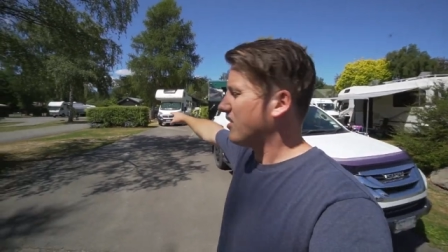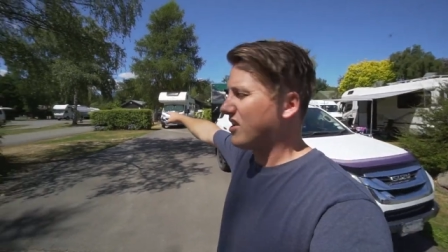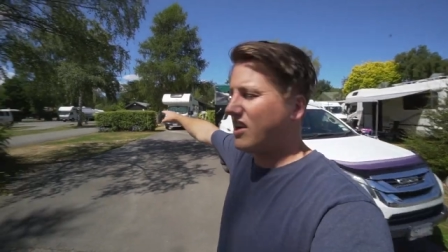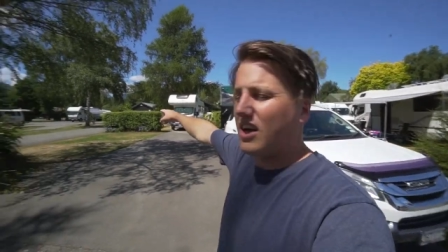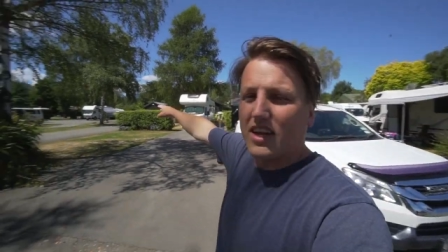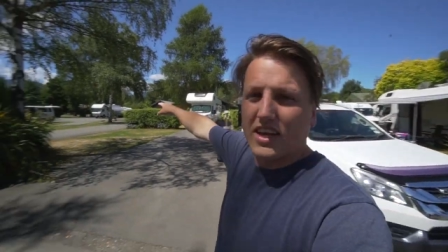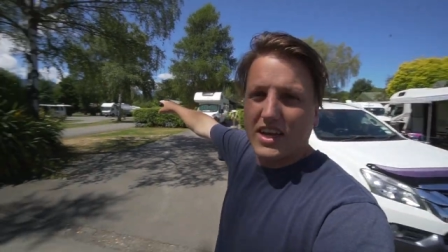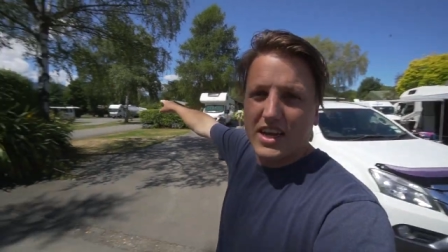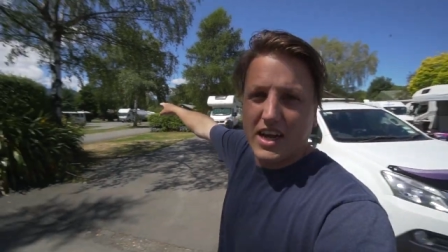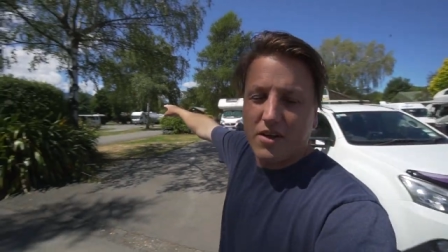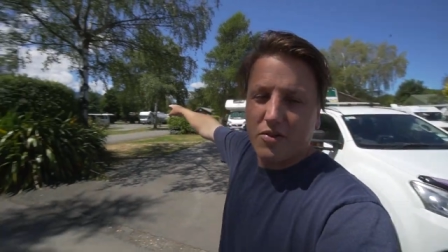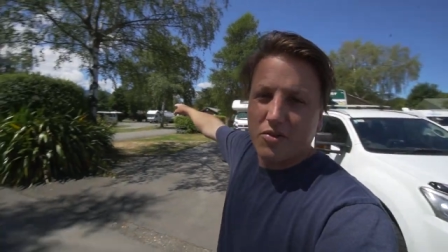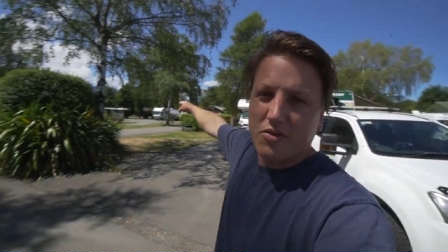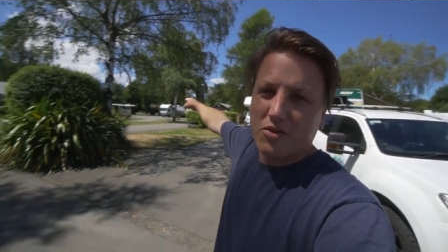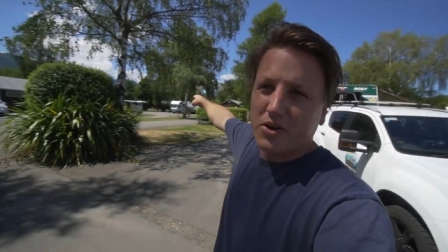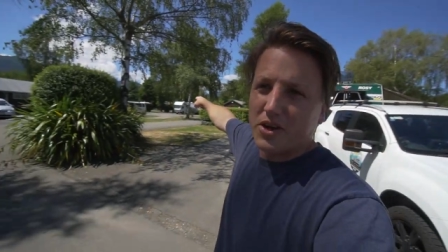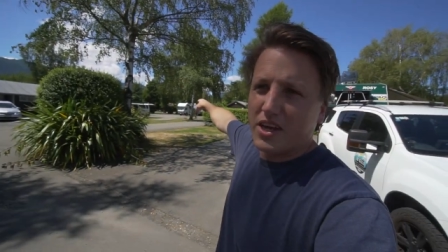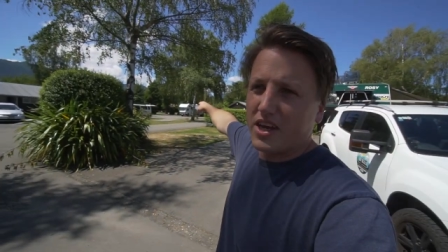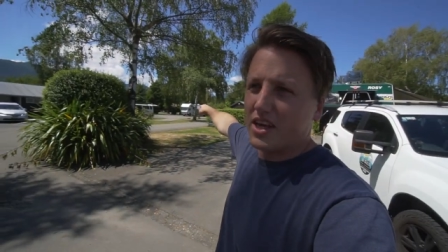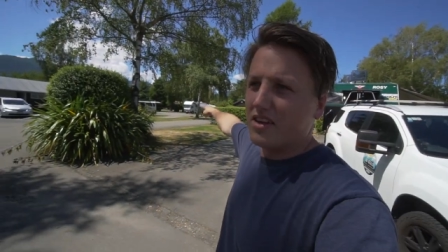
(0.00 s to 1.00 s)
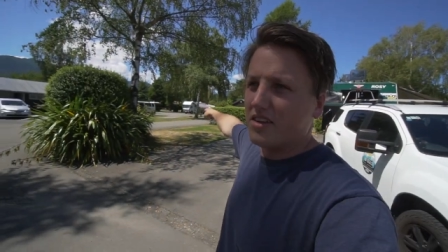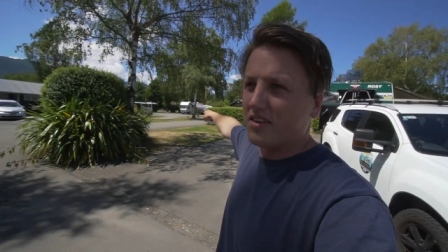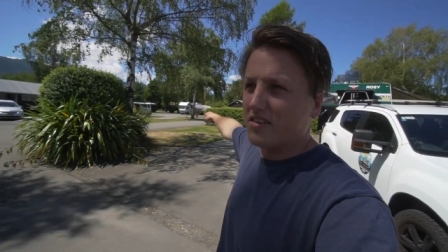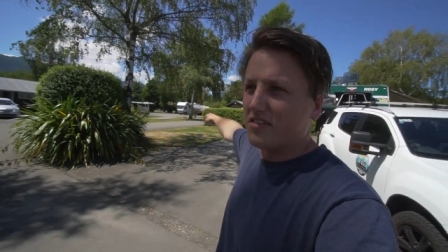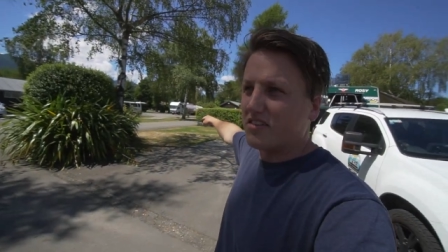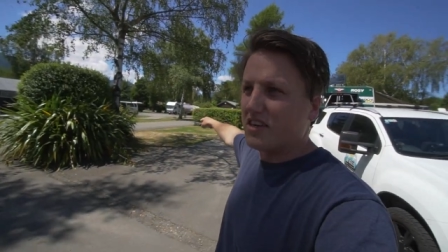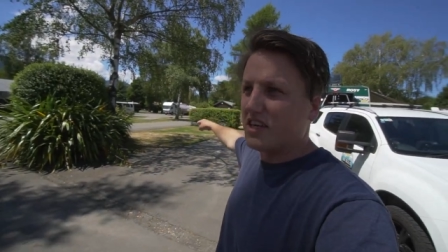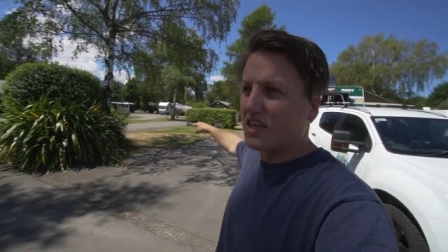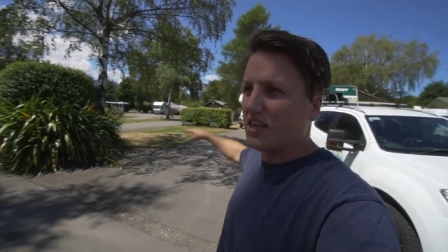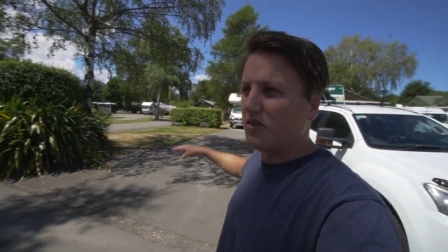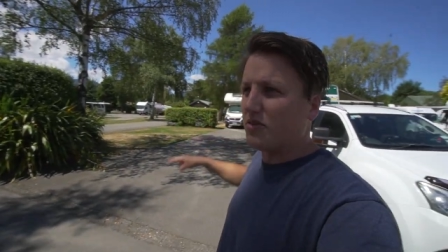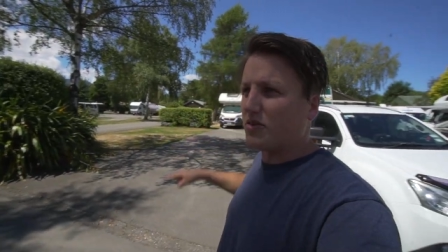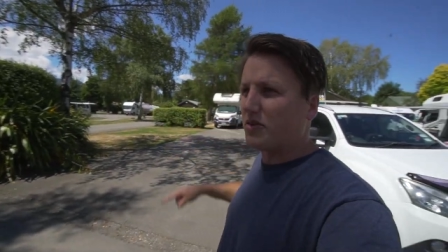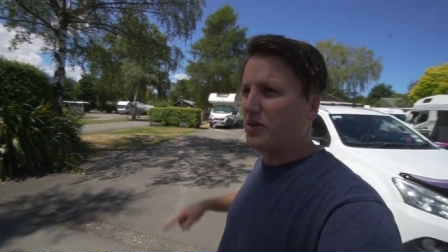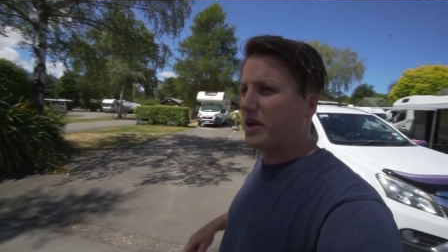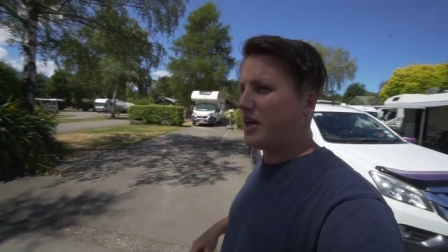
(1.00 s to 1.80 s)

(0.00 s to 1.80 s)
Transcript: I kind of cut through here, did a sneaky through